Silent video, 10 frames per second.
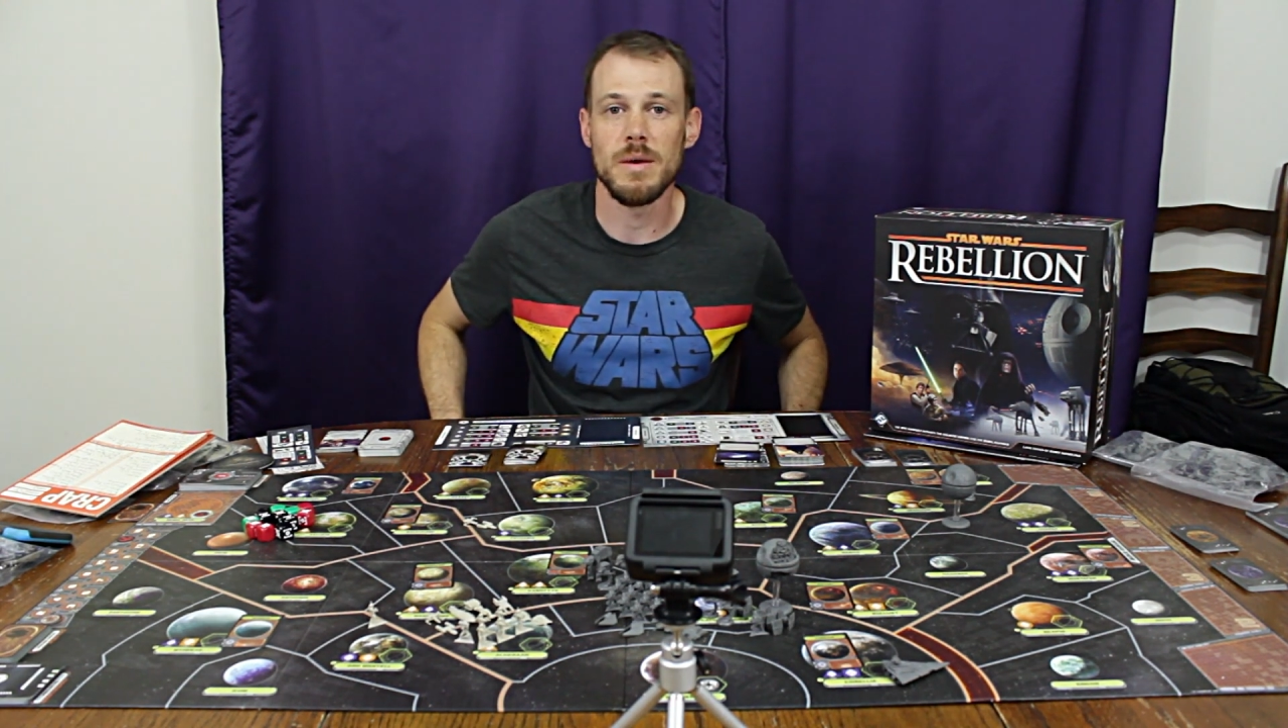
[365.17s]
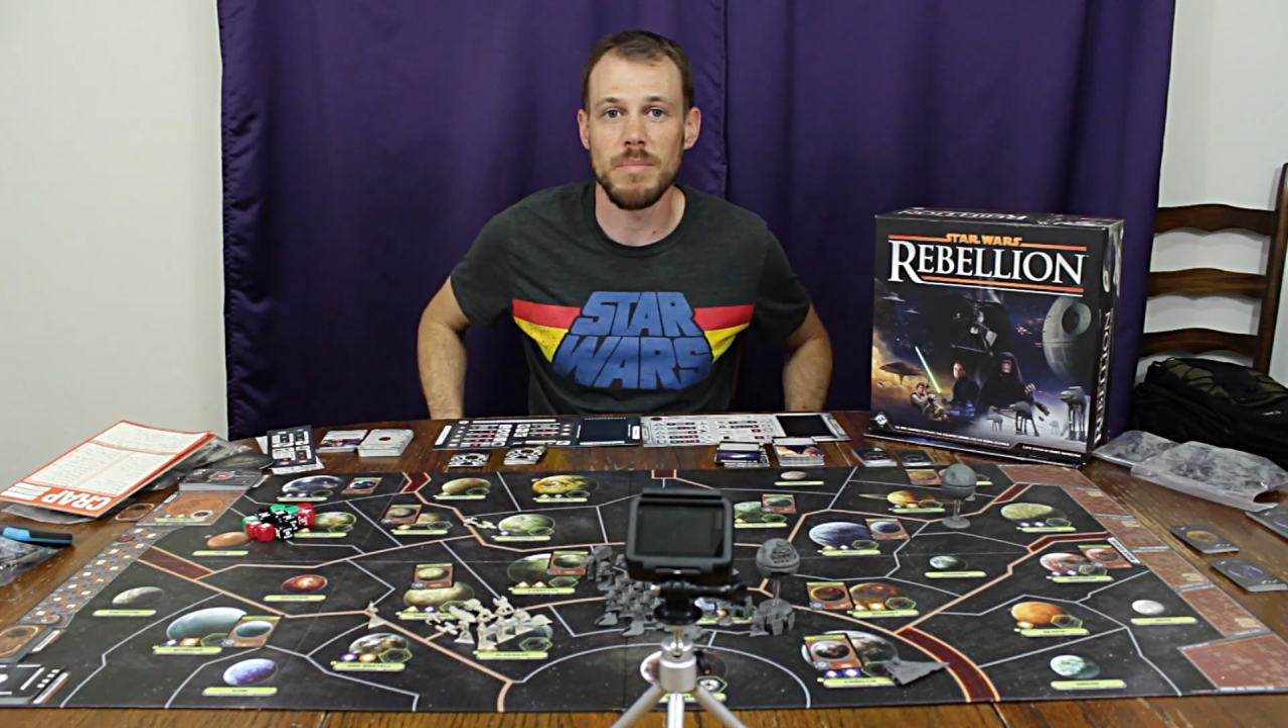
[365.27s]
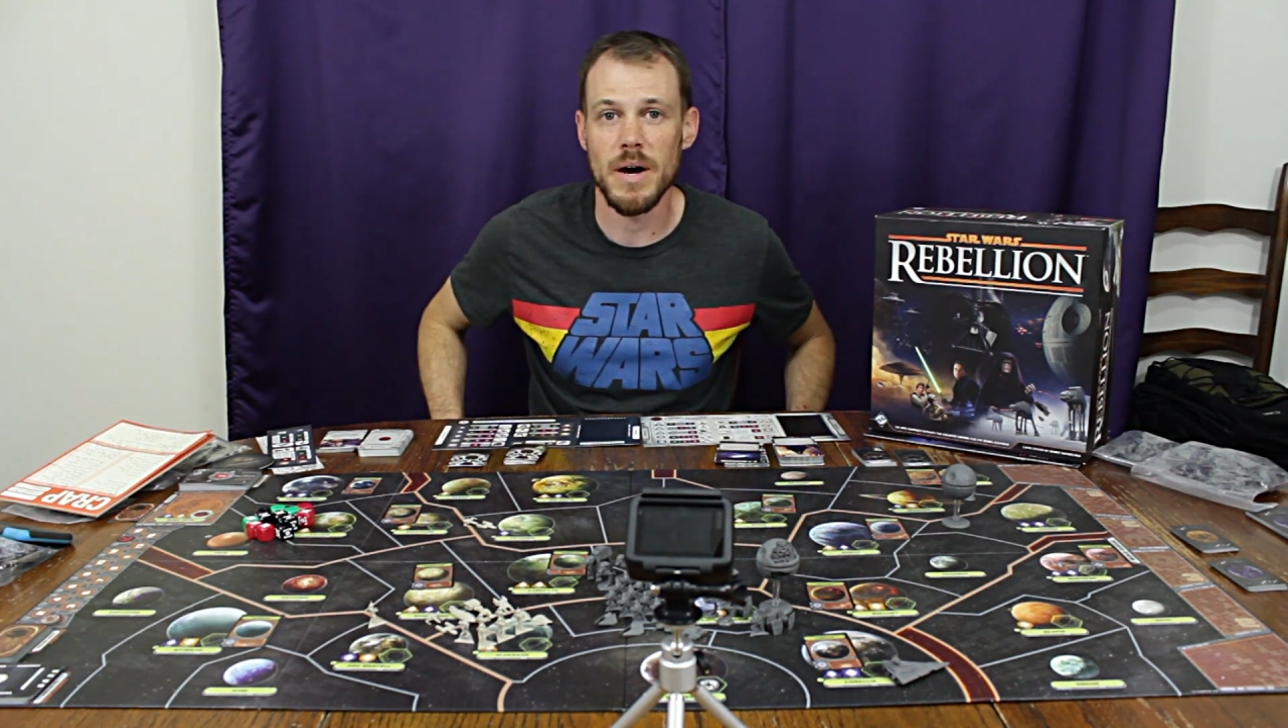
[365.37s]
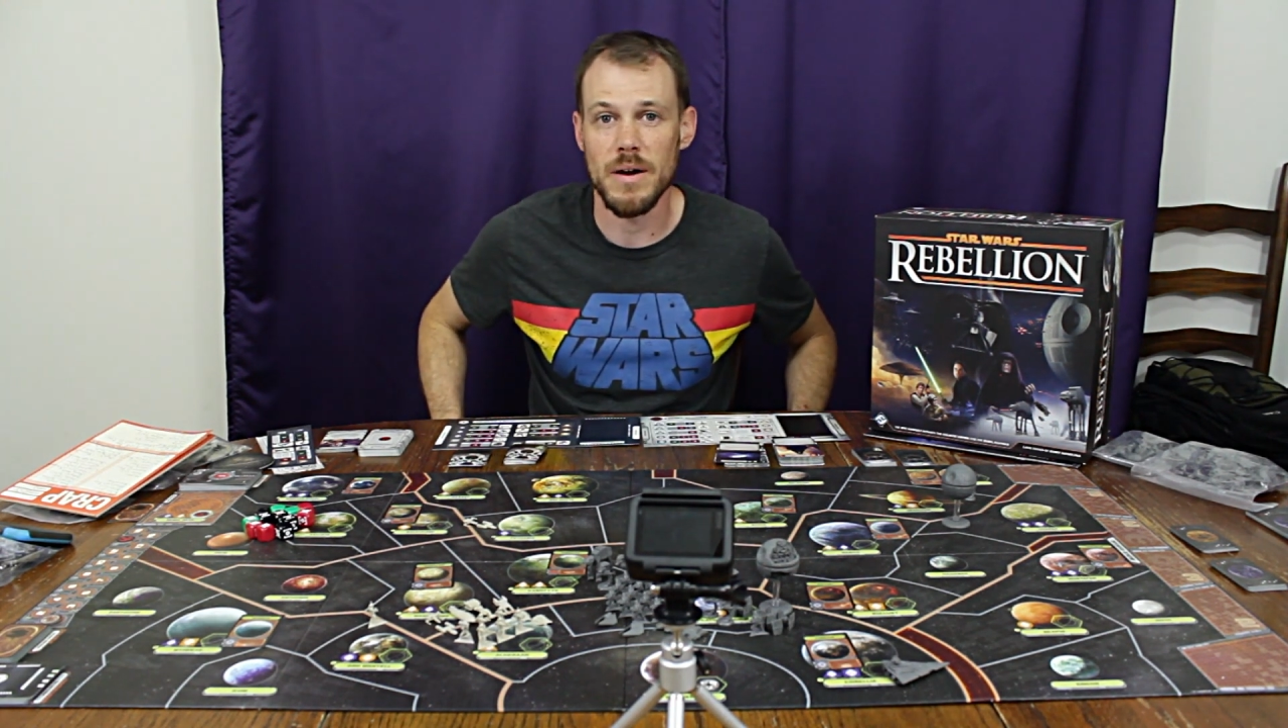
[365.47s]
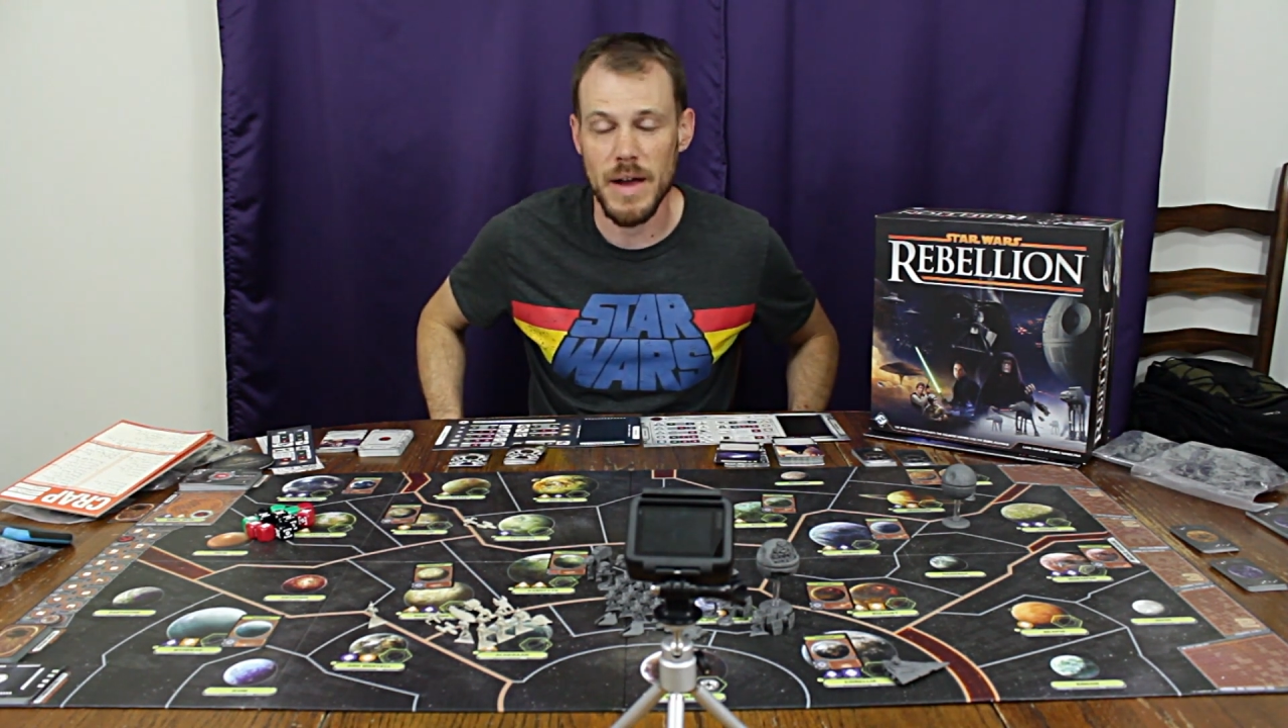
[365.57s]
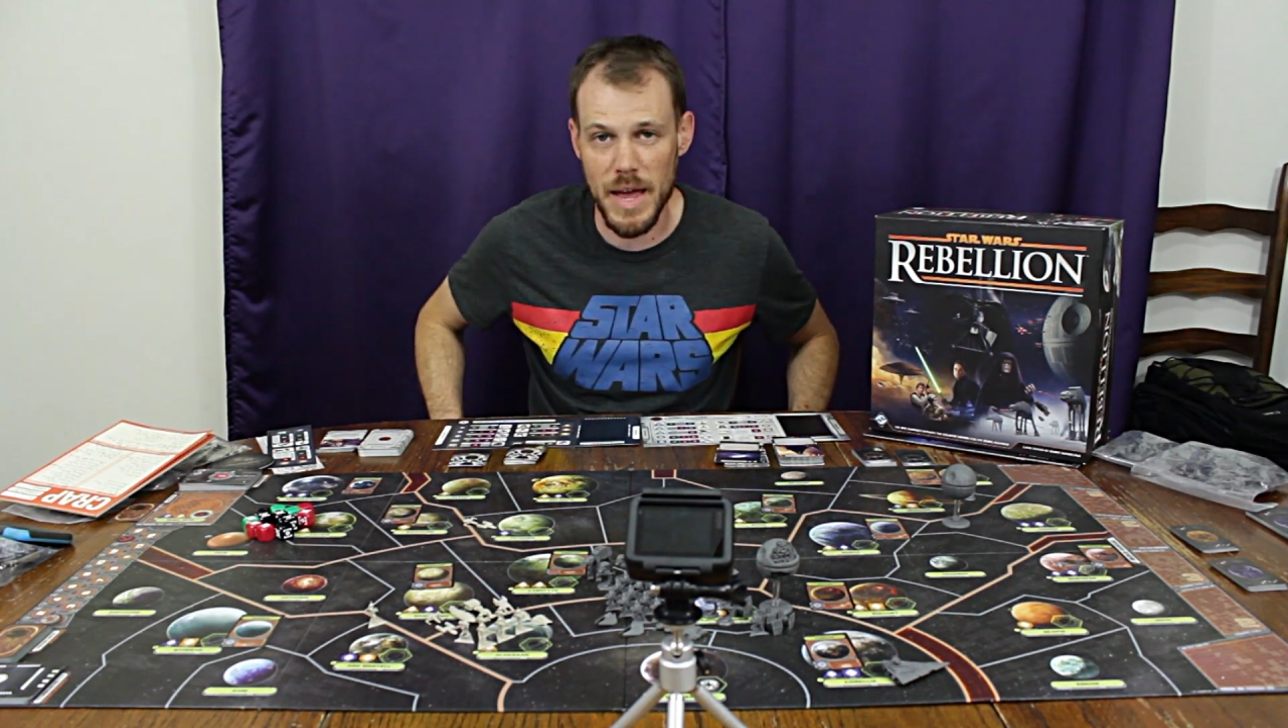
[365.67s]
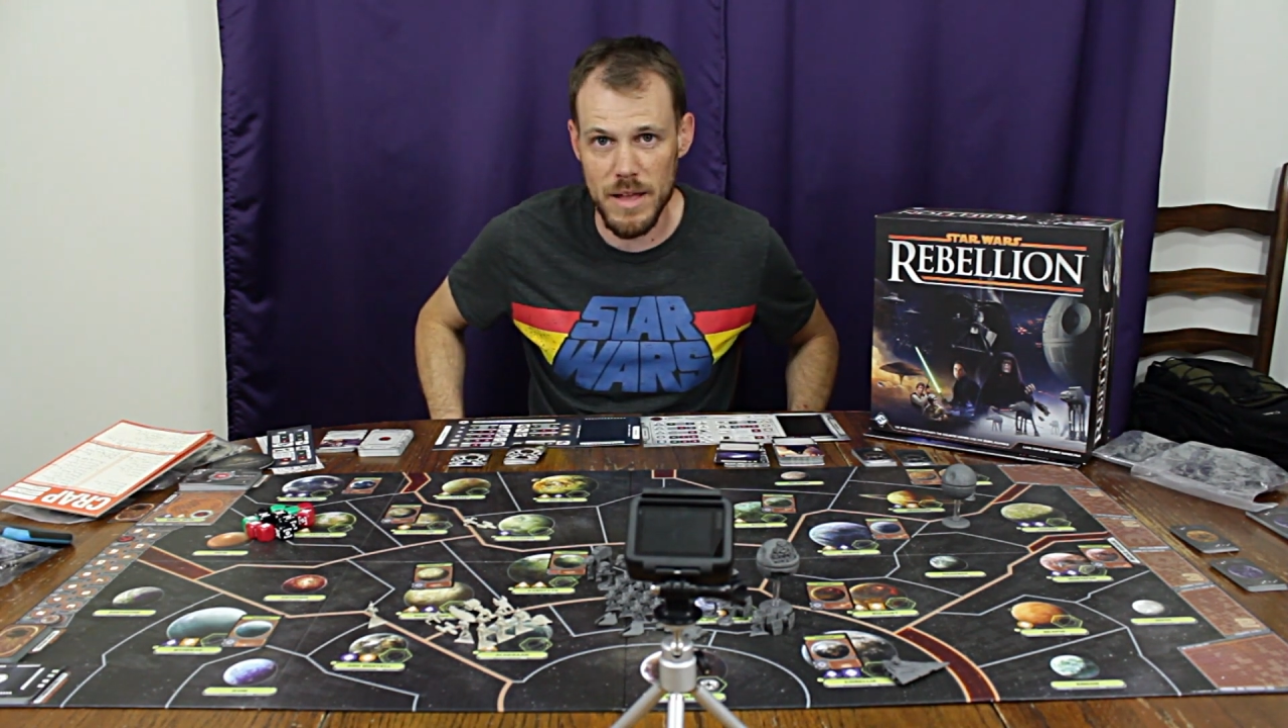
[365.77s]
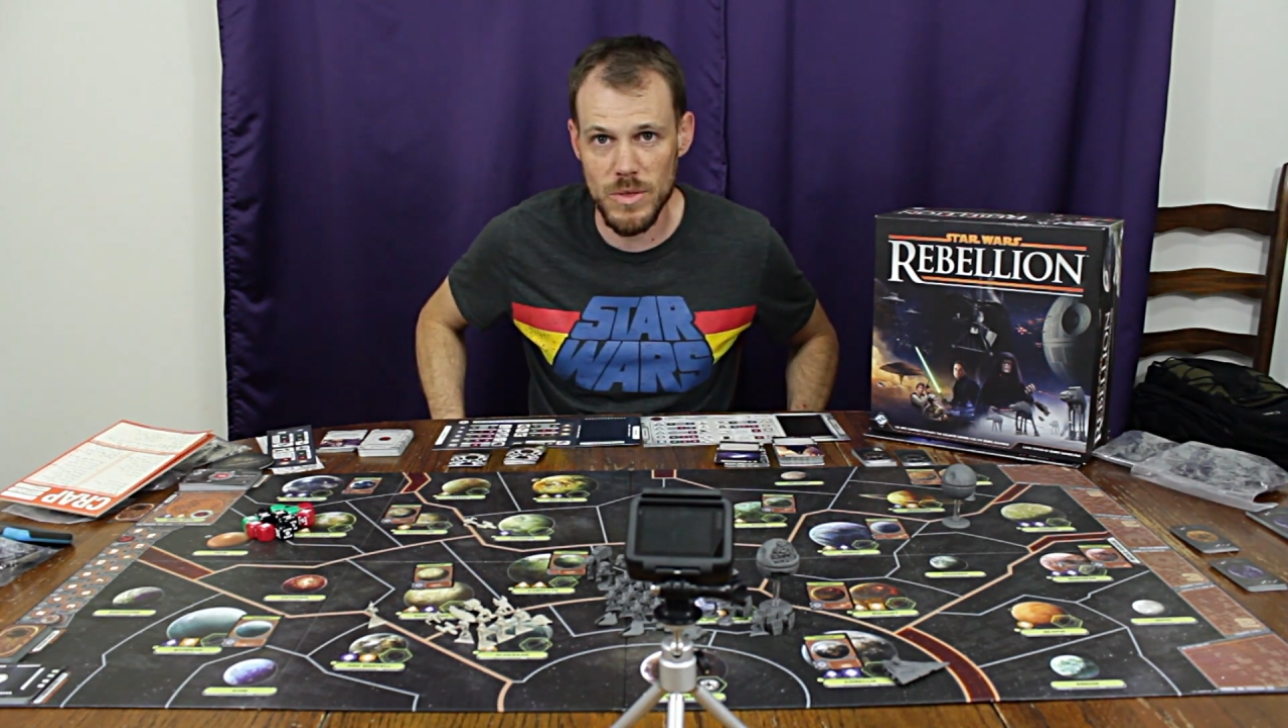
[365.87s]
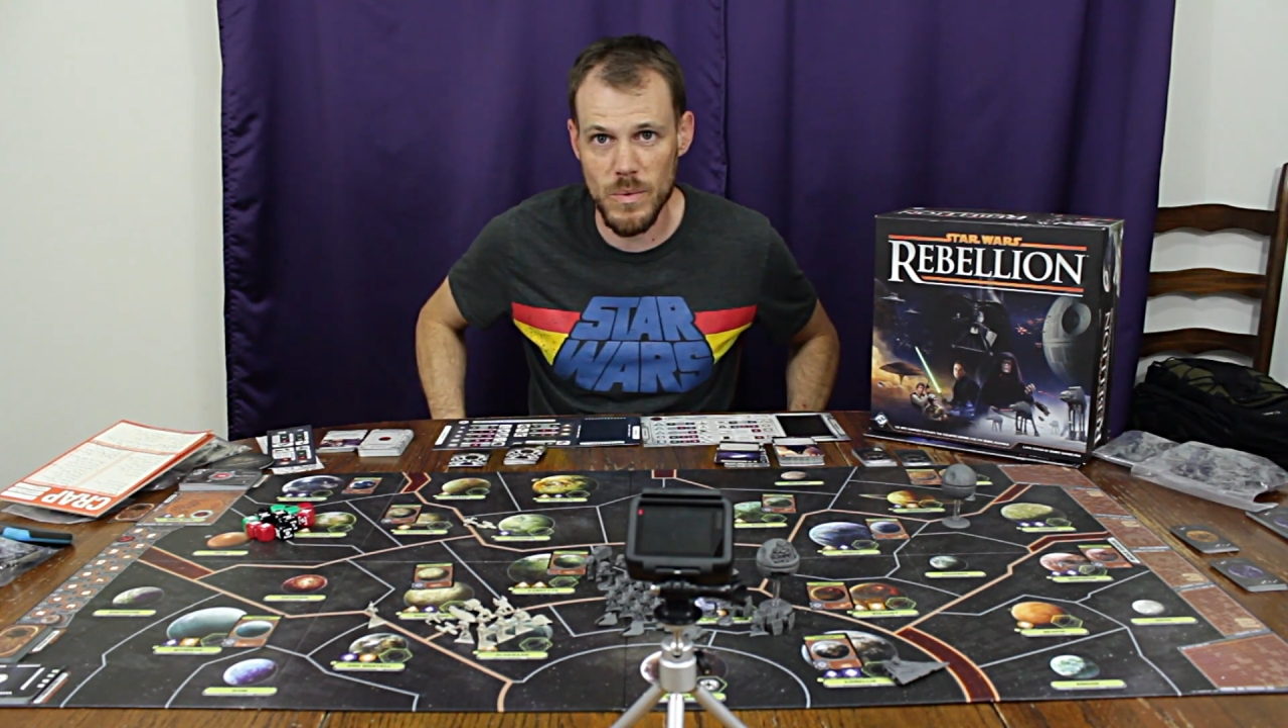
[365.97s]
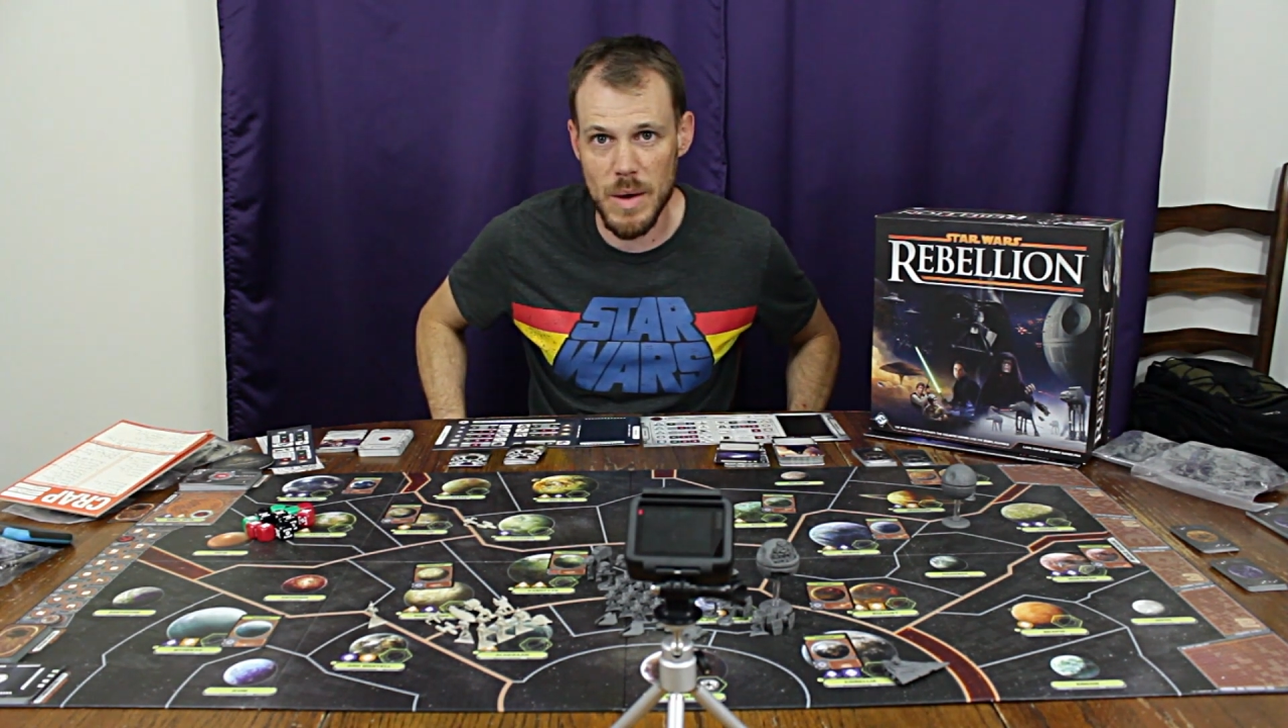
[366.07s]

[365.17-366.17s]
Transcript: Empire and the